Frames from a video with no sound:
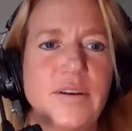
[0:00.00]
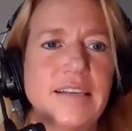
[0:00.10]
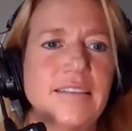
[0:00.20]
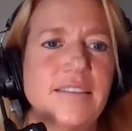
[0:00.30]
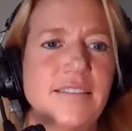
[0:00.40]

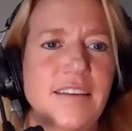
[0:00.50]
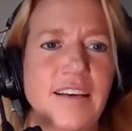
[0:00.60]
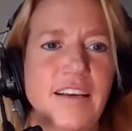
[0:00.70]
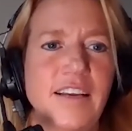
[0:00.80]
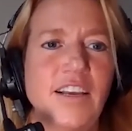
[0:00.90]
It's,
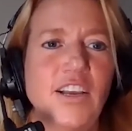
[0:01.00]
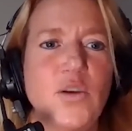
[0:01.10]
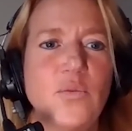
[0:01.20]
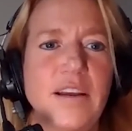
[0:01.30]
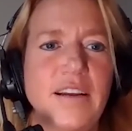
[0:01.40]

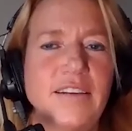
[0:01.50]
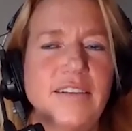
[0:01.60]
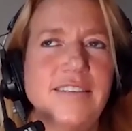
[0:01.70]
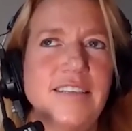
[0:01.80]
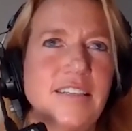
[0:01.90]
when I
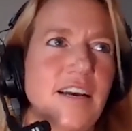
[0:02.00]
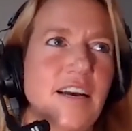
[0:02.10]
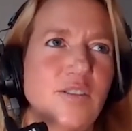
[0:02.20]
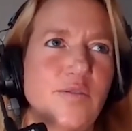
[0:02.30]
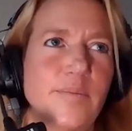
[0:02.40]

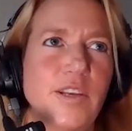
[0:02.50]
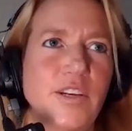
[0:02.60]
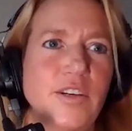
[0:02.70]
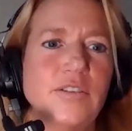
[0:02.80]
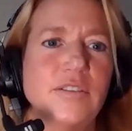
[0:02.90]
detach from the
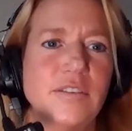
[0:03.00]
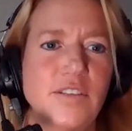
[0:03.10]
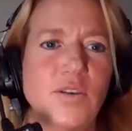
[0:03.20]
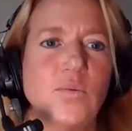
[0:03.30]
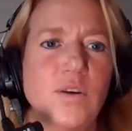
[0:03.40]
news and
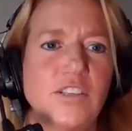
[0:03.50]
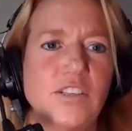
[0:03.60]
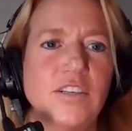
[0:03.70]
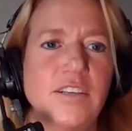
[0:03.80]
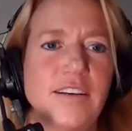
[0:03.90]
don't watch
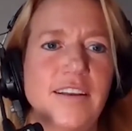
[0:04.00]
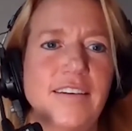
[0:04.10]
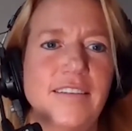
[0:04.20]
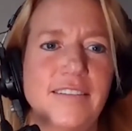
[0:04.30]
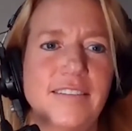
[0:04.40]
it,
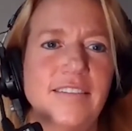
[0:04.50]
and,